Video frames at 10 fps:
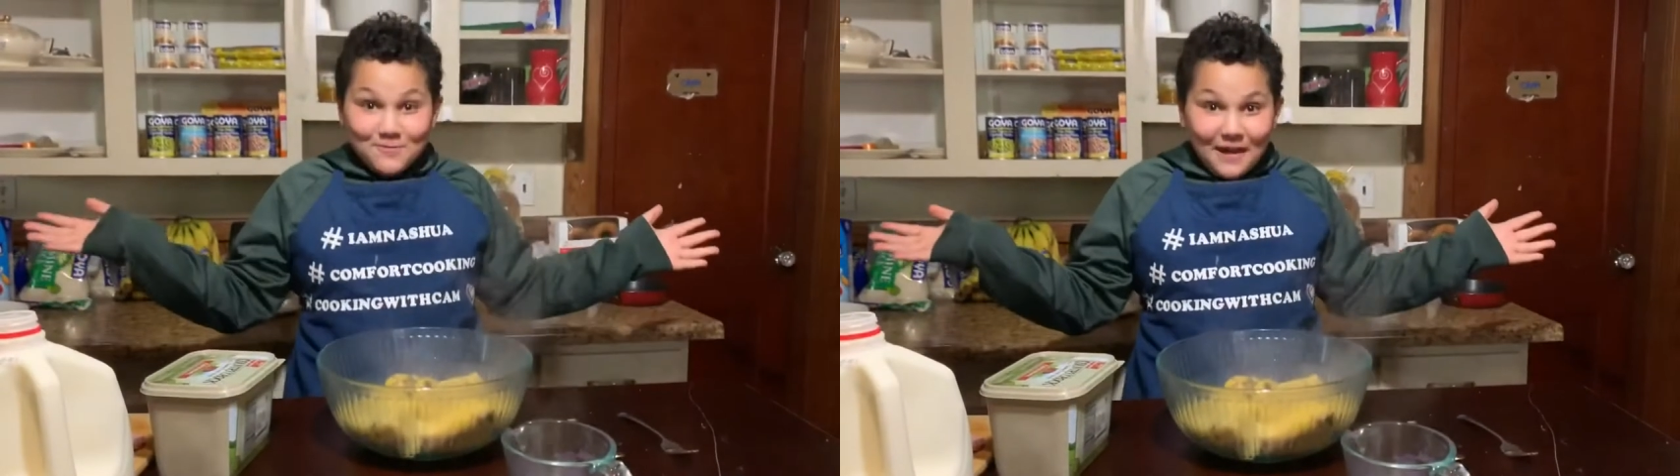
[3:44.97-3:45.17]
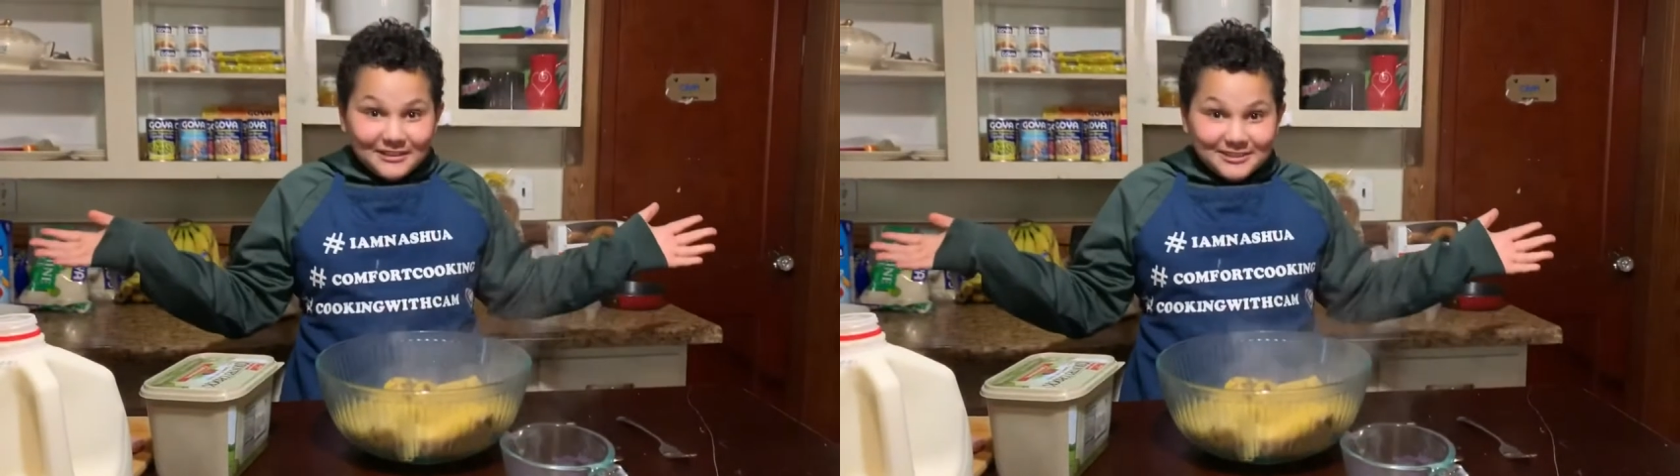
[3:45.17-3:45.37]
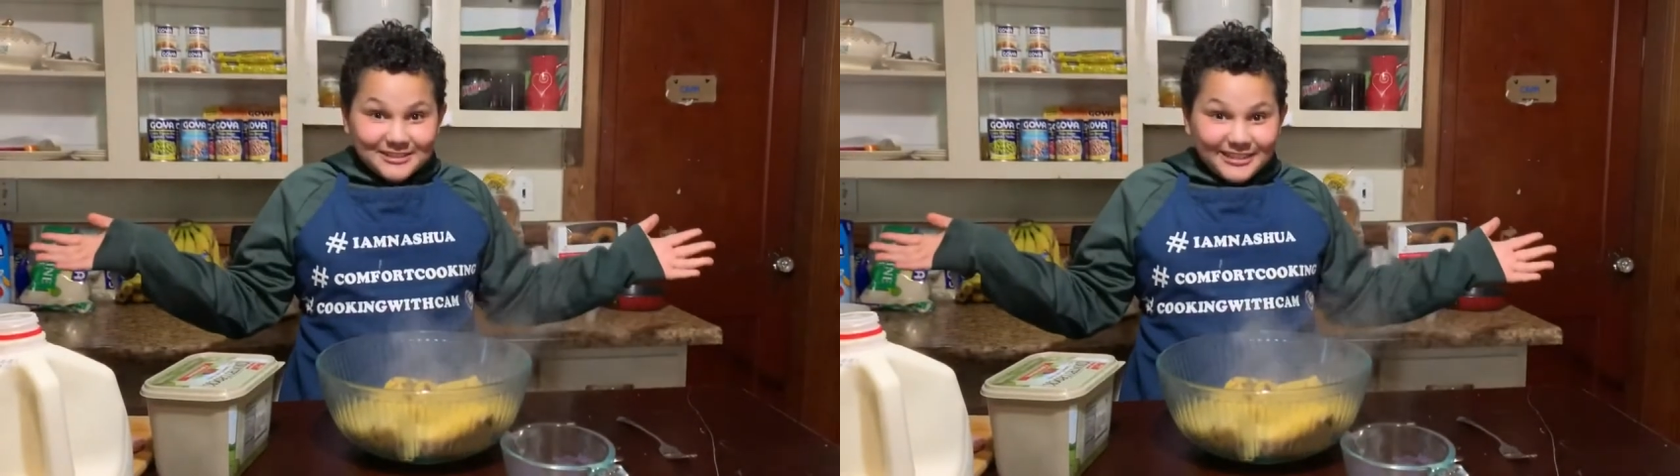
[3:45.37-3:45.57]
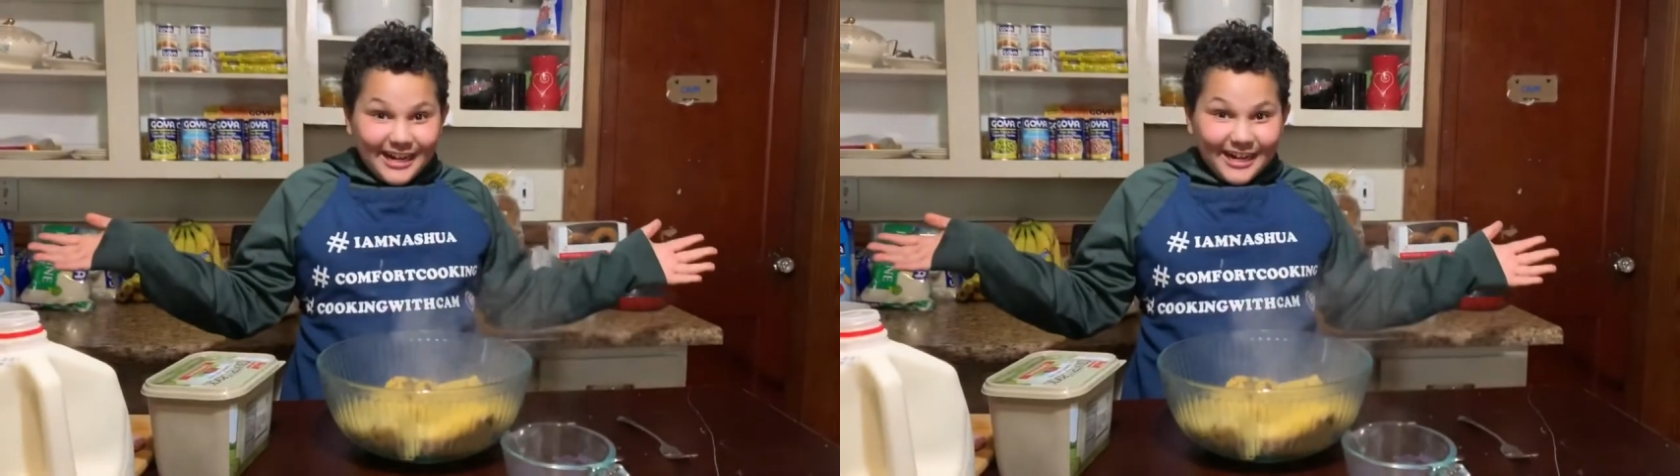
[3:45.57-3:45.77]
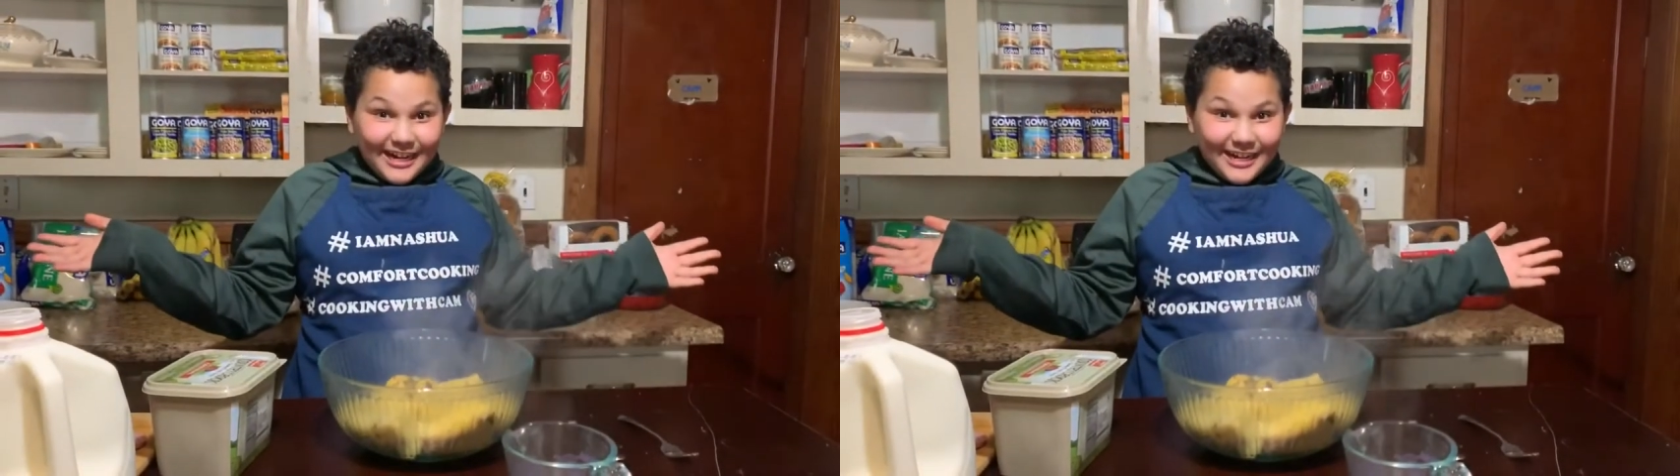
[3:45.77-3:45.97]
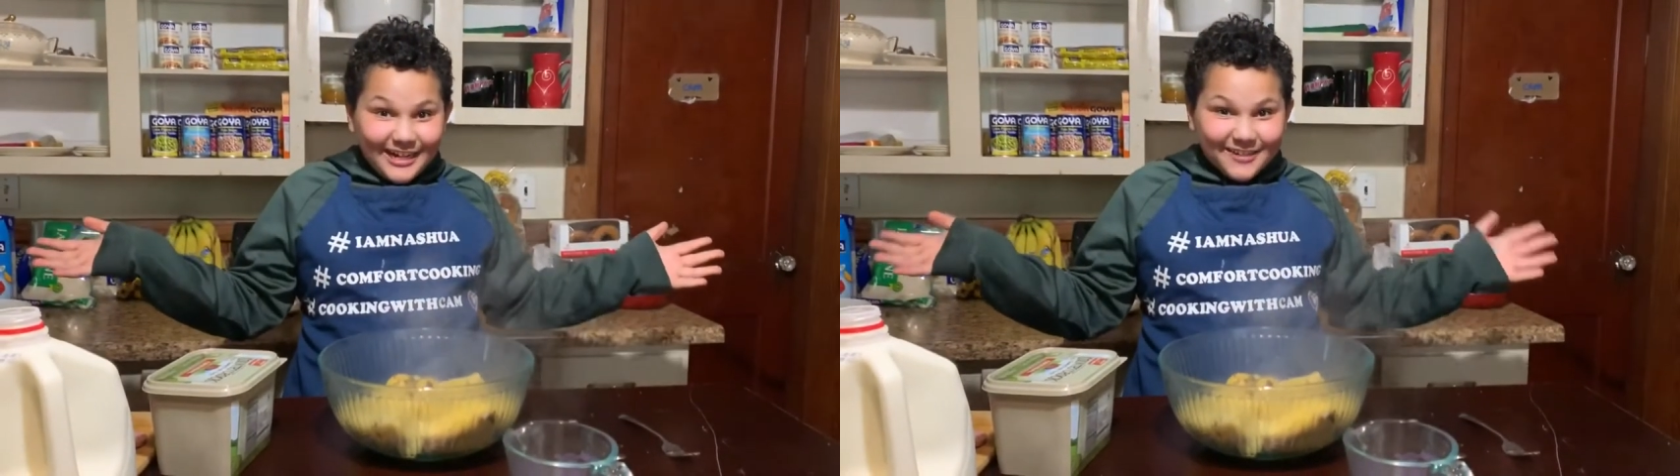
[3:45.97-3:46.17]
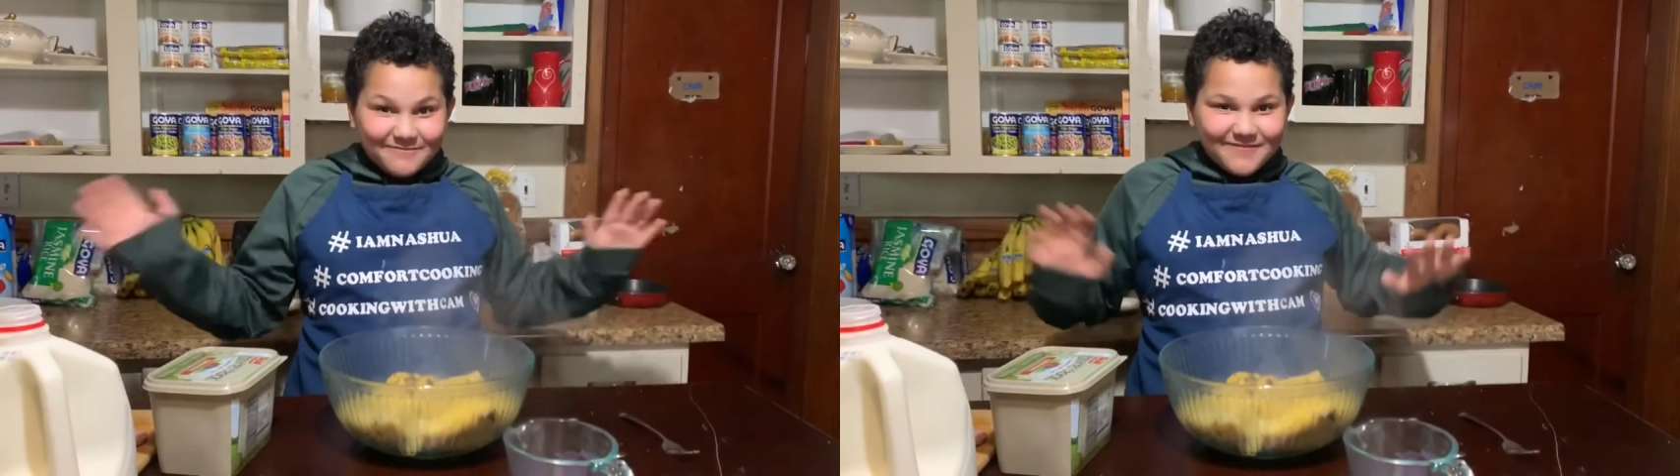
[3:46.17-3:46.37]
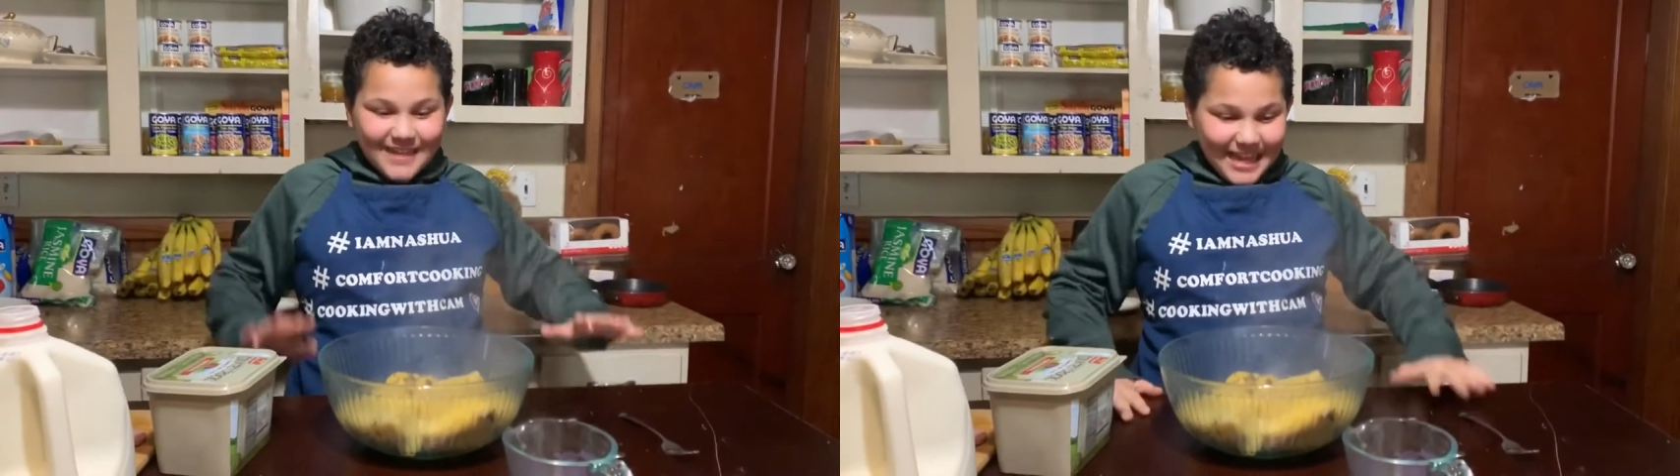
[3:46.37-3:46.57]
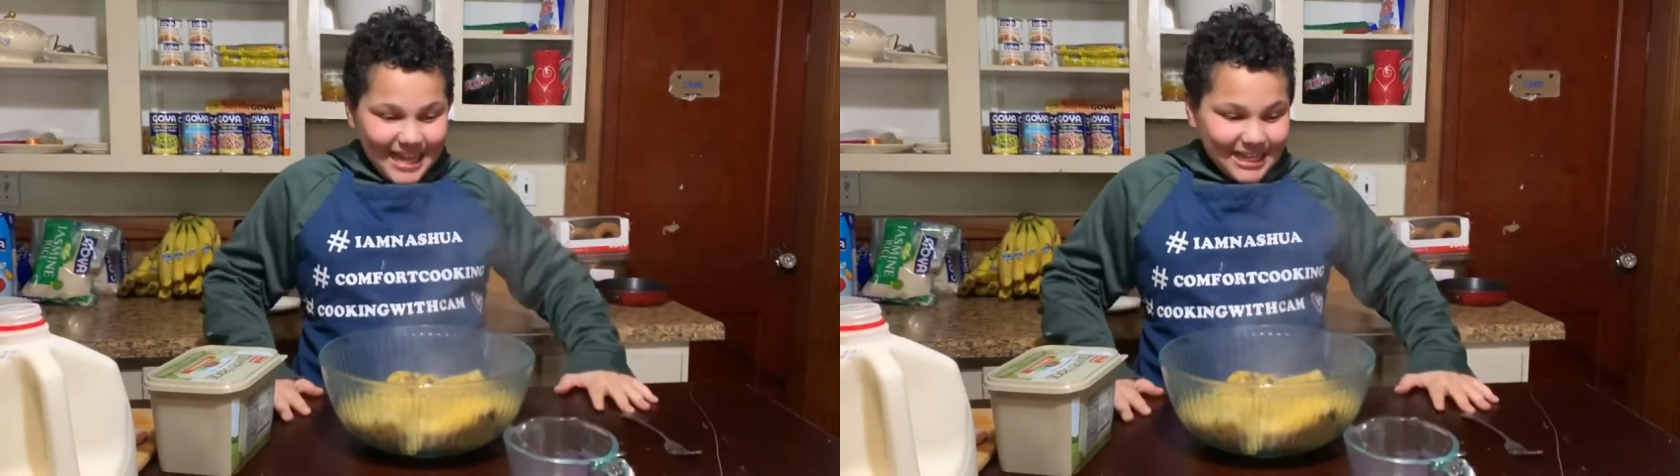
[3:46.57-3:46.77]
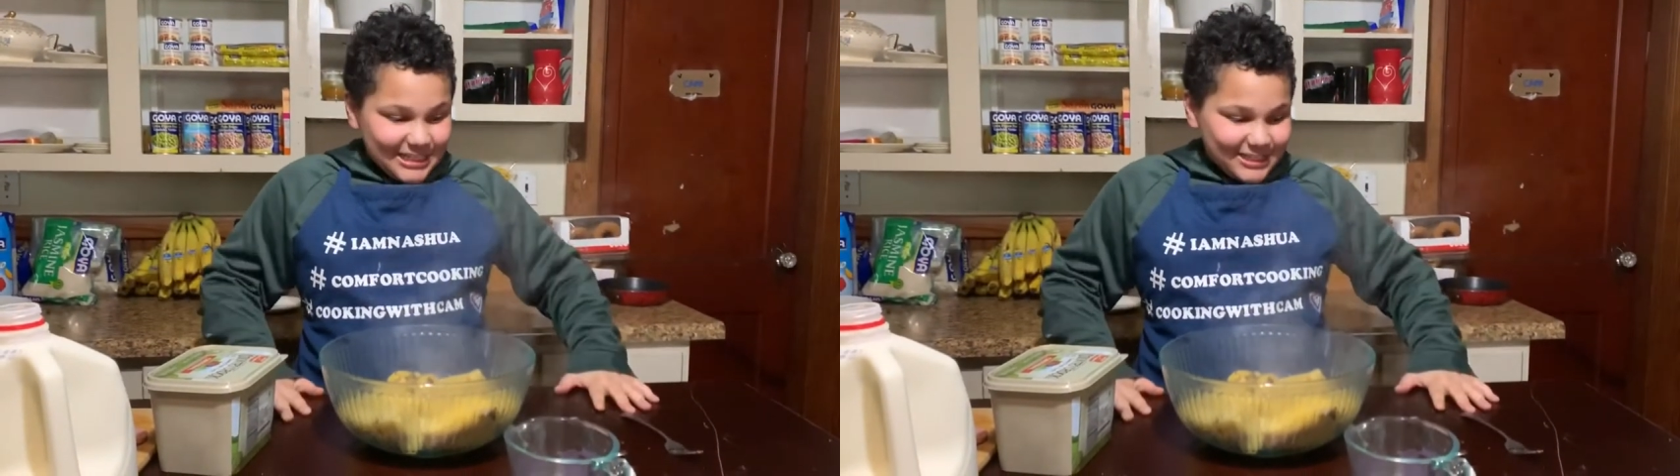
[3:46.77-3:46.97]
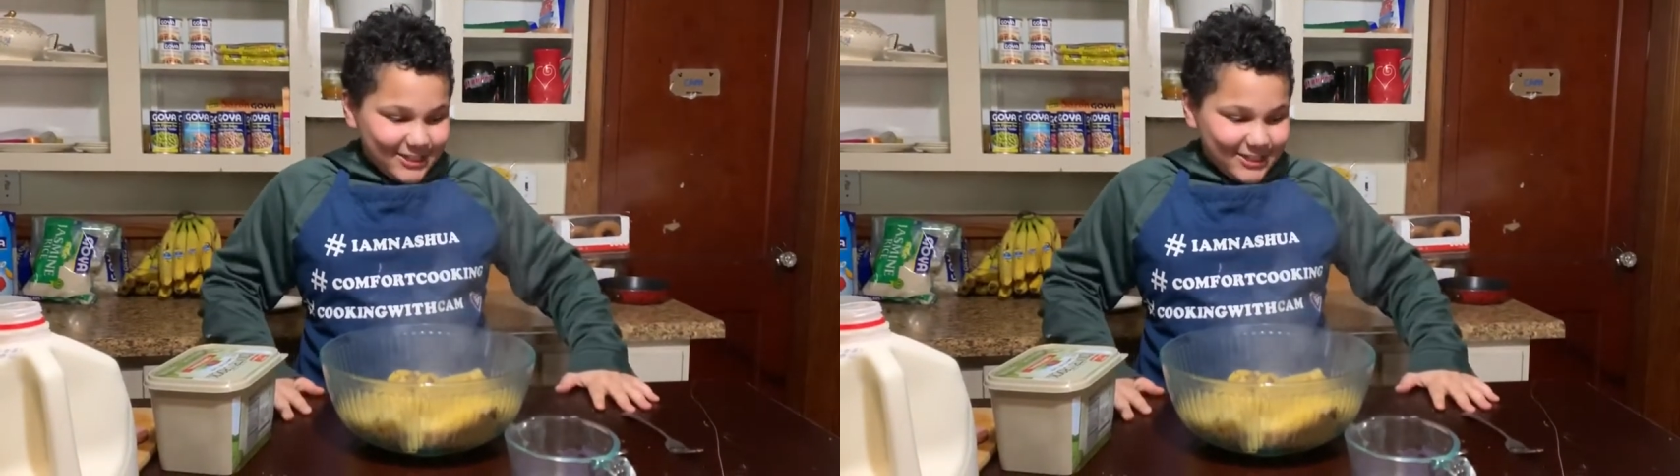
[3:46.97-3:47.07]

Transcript: mashing time. Yo.